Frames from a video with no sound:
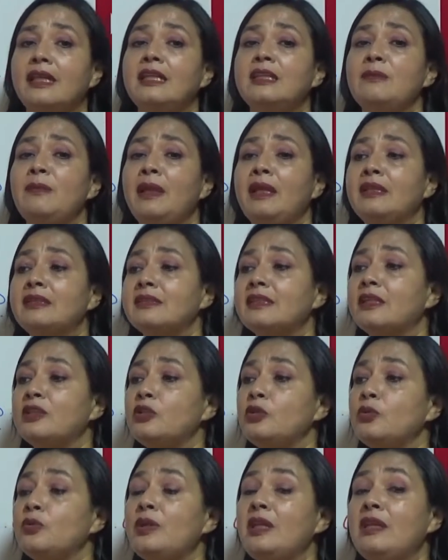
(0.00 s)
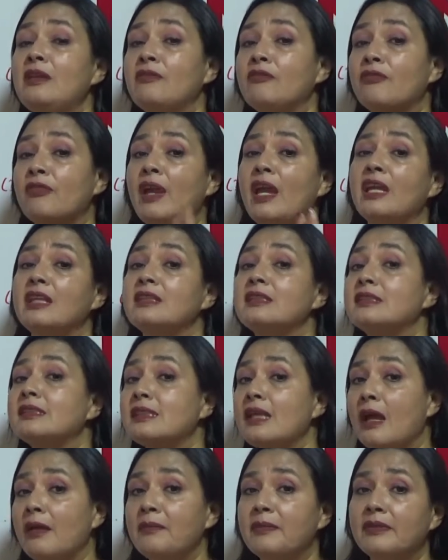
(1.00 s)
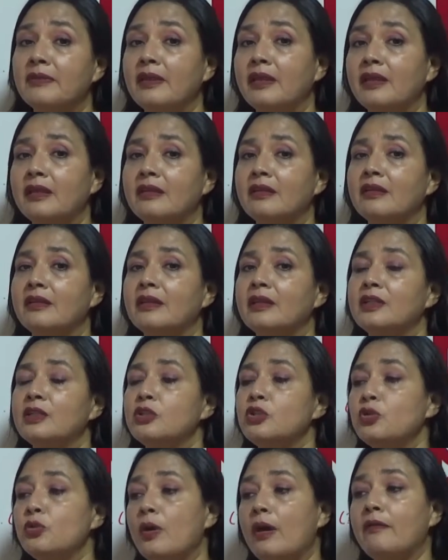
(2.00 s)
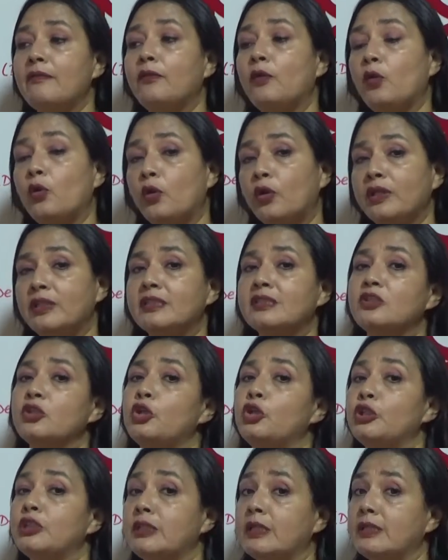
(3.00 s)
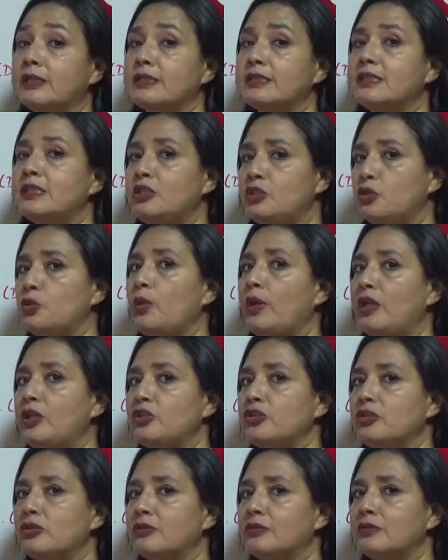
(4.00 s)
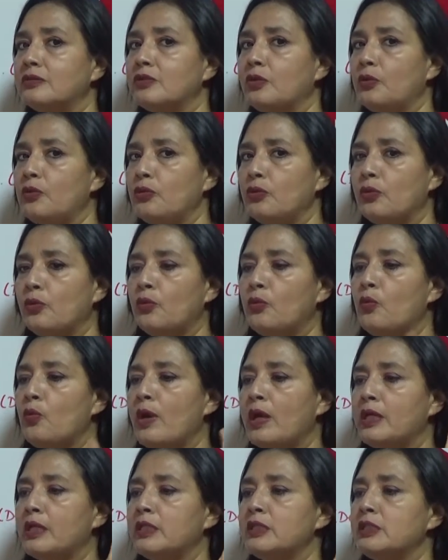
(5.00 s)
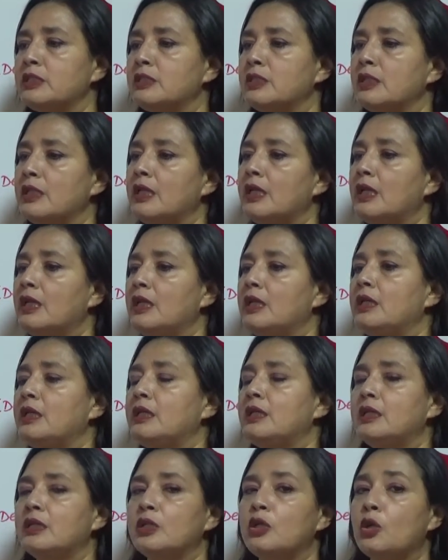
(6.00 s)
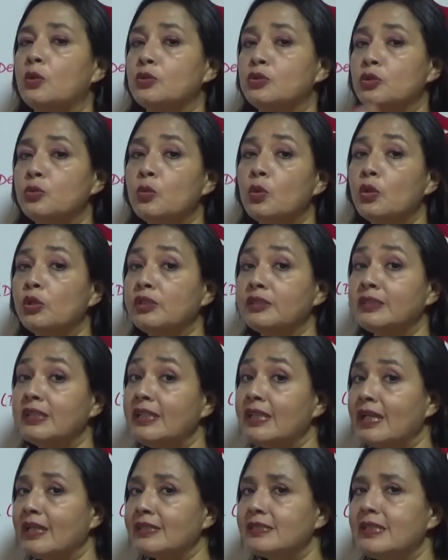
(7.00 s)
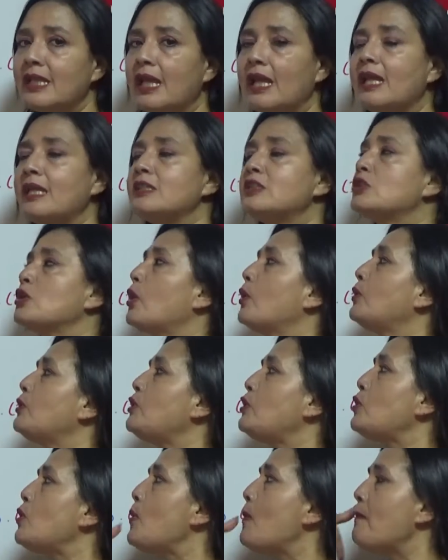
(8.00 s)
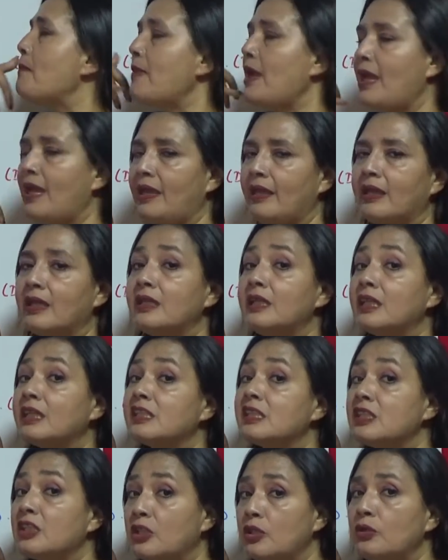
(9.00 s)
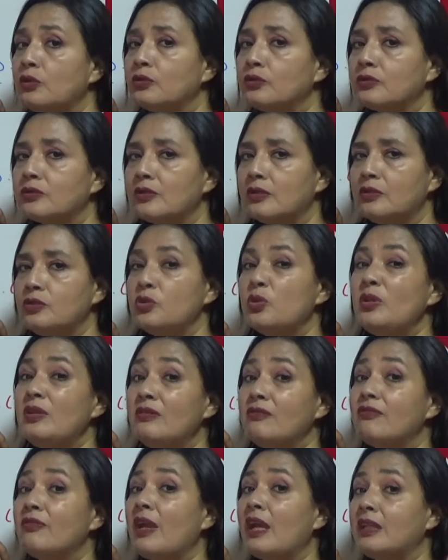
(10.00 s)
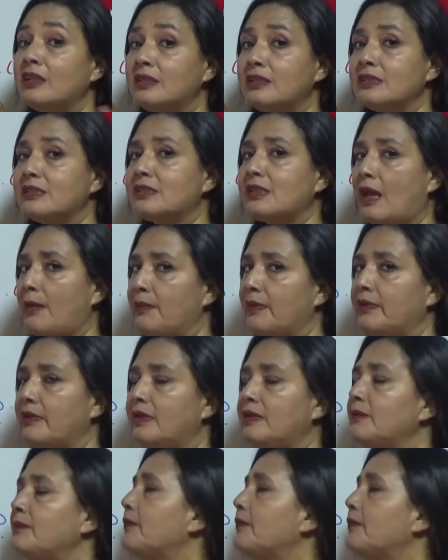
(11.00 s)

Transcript: it means that you invent something to avoid certain situations. So you don't want go to work the next day, so you make an excuse, you invent something